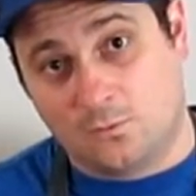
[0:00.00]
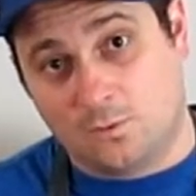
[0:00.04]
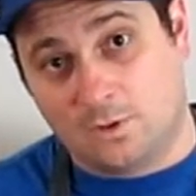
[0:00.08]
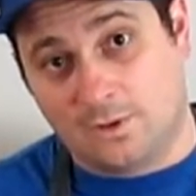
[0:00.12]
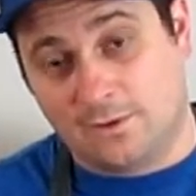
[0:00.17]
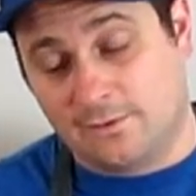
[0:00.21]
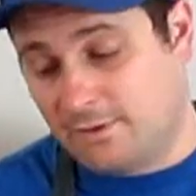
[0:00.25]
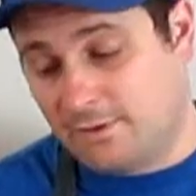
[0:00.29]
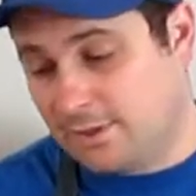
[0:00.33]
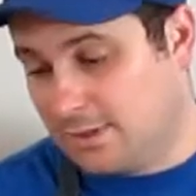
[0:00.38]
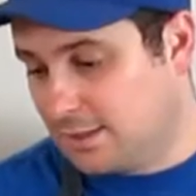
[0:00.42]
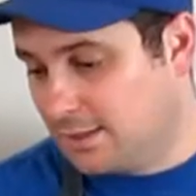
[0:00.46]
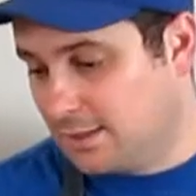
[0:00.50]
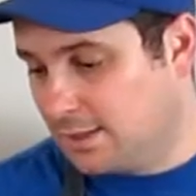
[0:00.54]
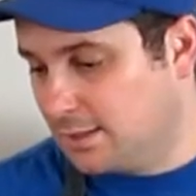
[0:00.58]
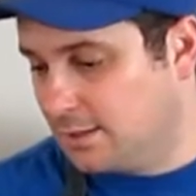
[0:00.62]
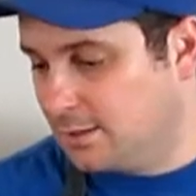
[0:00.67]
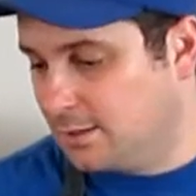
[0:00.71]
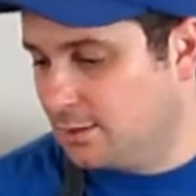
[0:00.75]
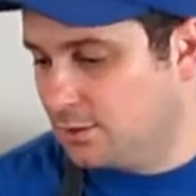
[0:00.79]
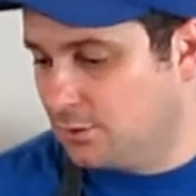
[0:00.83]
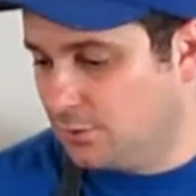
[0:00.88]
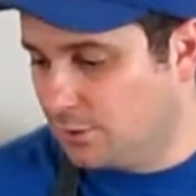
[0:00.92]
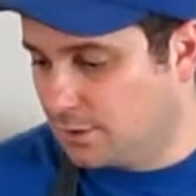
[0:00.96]
one that
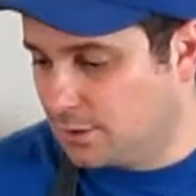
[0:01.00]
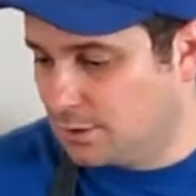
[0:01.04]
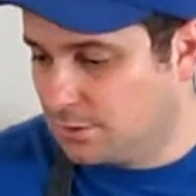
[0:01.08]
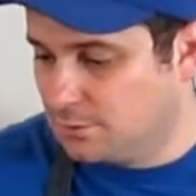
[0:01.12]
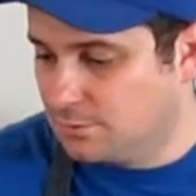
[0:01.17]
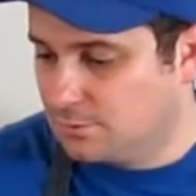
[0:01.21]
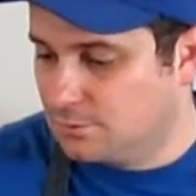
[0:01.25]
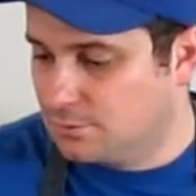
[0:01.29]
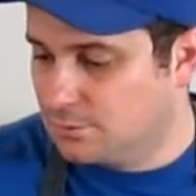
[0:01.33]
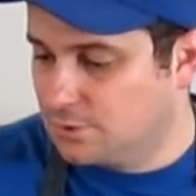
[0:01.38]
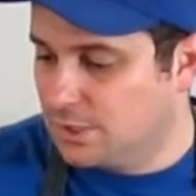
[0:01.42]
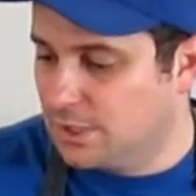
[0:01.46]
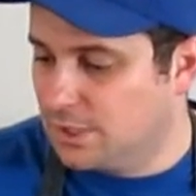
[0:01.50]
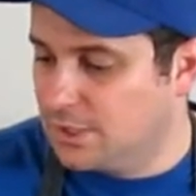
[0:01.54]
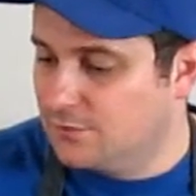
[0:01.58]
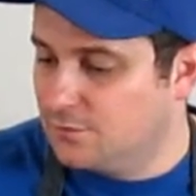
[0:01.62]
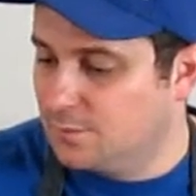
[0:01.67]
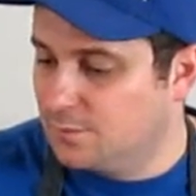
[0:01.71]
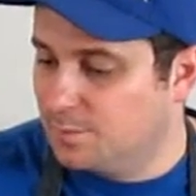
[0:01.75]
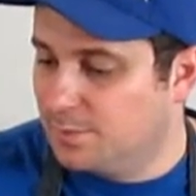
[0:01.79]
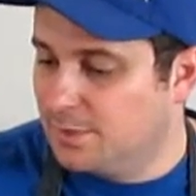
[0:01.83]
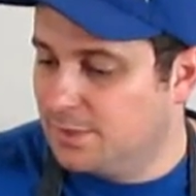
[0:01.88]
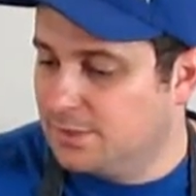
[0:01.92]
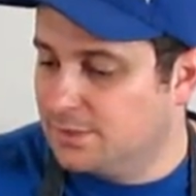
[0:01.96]
you can
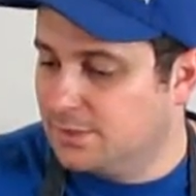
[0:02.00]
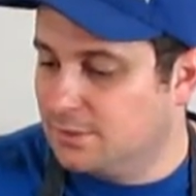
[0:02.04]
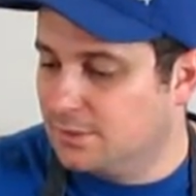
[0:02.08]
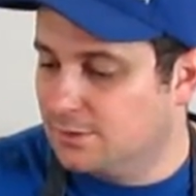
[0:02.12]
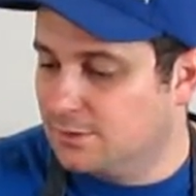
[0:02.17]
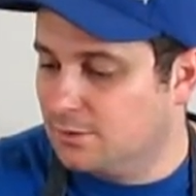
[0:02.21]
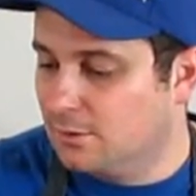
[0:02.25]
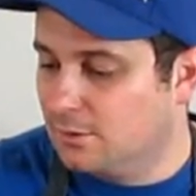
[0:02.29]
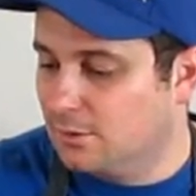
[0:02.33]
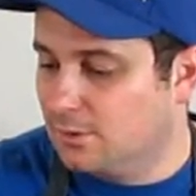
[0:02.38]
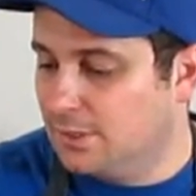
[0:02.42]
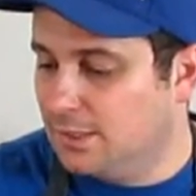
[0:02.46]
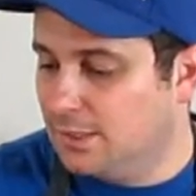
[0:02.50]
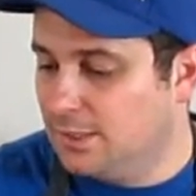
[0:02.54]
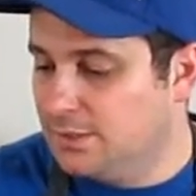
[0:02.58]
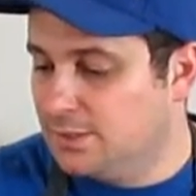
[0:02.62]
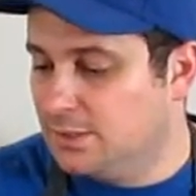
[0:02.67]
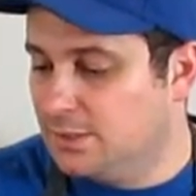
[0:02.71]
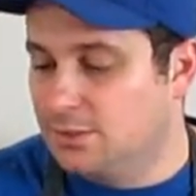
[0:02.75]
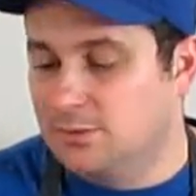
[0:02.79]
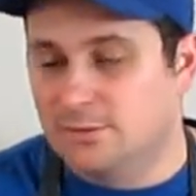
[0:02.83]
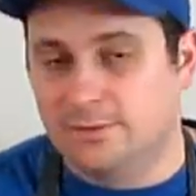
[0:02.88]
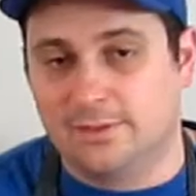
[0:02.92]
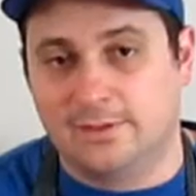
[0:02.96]
change the bits. It's a lot
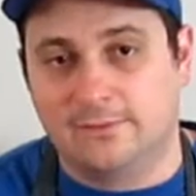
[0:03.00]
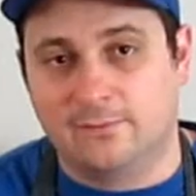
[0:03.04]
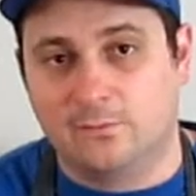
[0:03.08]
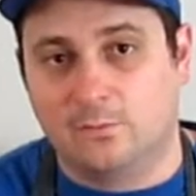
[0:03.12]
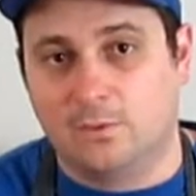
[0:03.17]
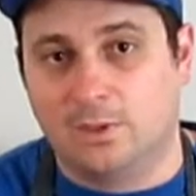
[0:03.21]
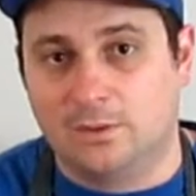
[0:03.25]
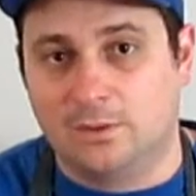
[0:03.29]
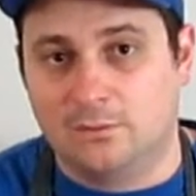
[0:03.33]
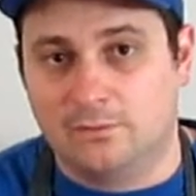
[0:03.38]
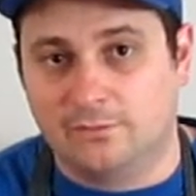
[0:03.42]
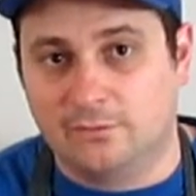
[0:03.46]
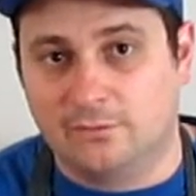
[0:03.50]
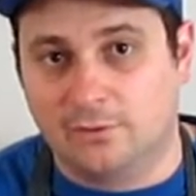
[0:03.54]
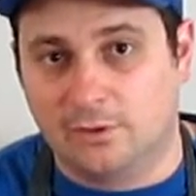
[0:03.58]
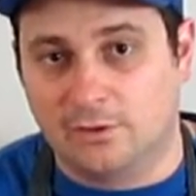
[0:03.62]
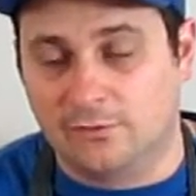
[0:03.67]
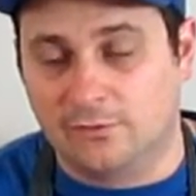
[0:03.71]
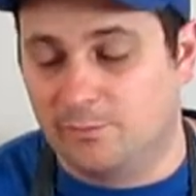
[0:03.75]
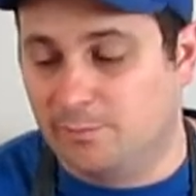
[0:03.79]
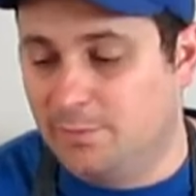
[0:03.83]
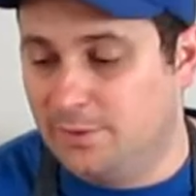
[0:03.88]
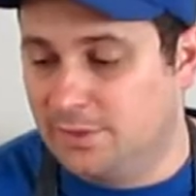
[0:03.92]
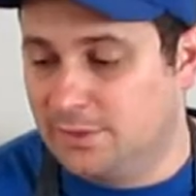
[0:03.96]
easier to have one with a
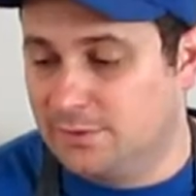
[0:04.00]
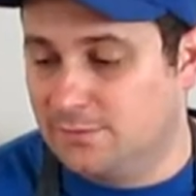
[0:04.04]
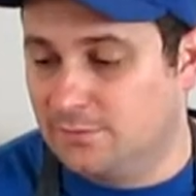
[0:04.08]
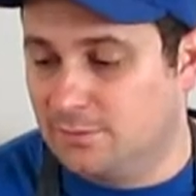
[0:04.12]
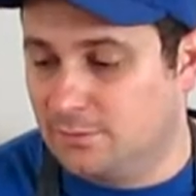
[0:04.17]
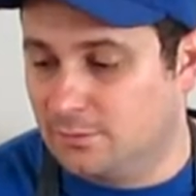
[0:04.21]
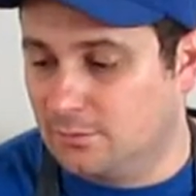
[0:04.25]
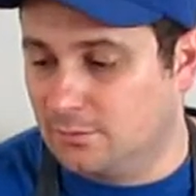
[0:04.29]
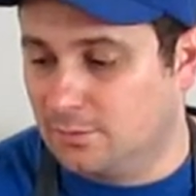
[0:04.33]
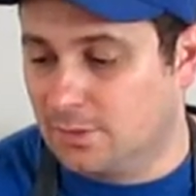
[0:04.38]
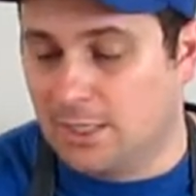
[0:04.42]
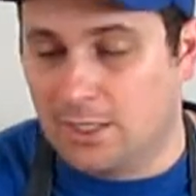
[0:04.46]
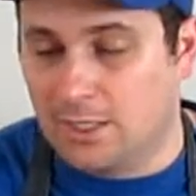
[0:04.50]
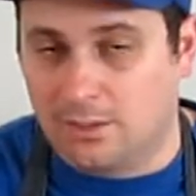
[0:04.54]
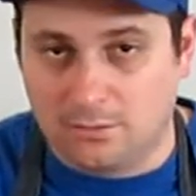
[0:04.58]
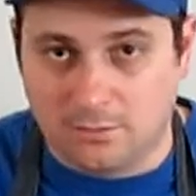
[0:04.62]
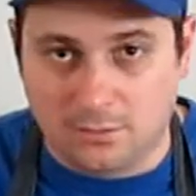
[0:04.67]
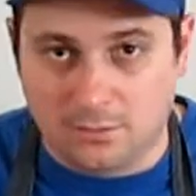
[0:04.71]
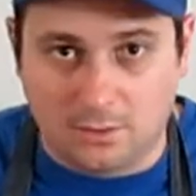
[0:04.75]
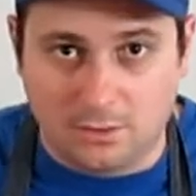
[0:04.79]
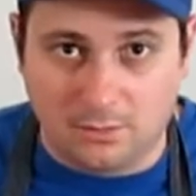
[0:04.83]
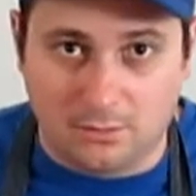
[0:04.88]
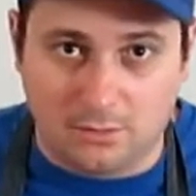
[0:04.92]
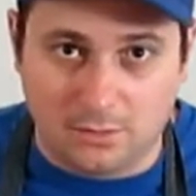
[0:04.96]
lot of bits and carry
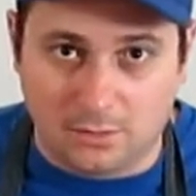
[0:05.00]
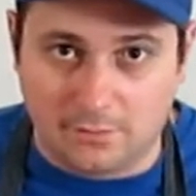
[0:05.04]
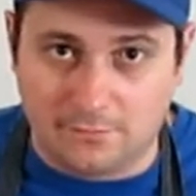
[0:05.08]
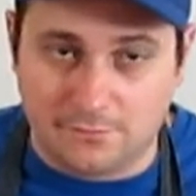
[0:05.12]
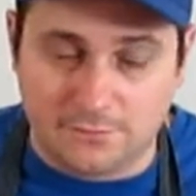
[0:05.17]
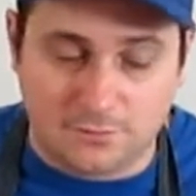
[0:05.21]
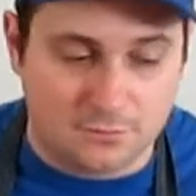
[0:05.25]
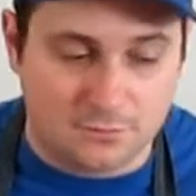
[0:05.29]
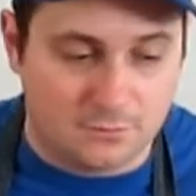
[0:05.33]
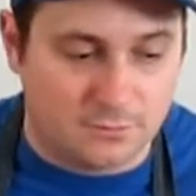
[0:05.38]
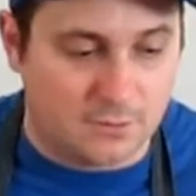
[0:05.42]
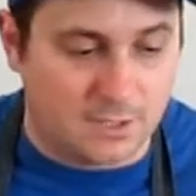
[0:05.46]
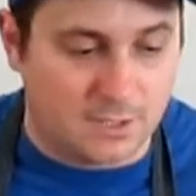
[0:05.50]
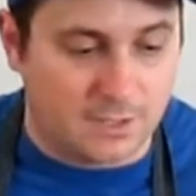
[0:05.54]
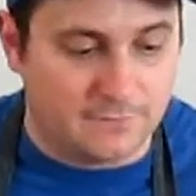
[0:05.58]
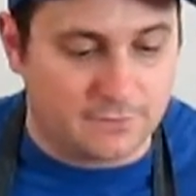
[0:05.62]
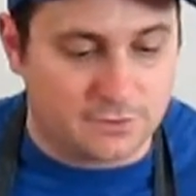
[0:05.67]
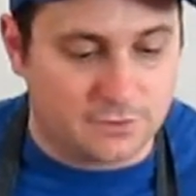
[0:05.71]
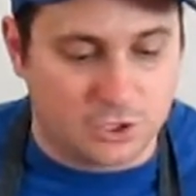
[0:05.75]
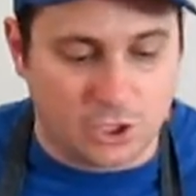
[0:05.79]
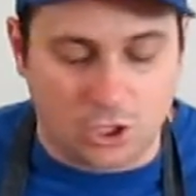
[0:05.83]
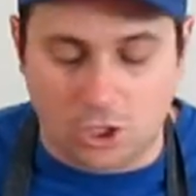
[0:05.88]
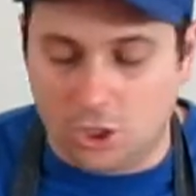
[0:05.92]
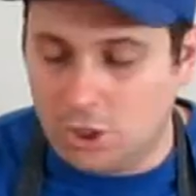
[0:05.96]
a whole lot of
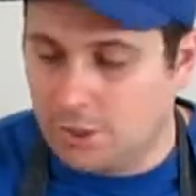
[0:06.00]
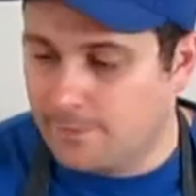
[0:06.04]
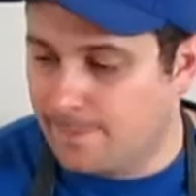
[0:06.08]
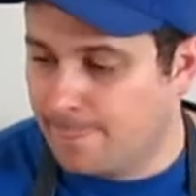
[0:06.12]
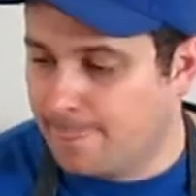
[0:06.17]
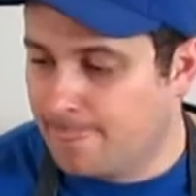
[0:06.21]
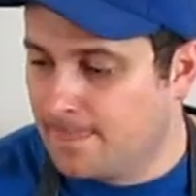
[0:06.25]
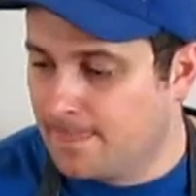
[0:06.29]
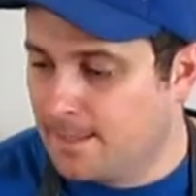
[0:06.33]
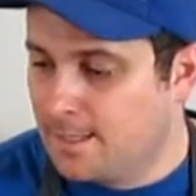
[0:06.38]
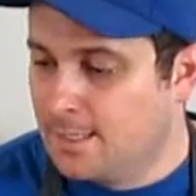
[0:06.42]
screwdrivers along.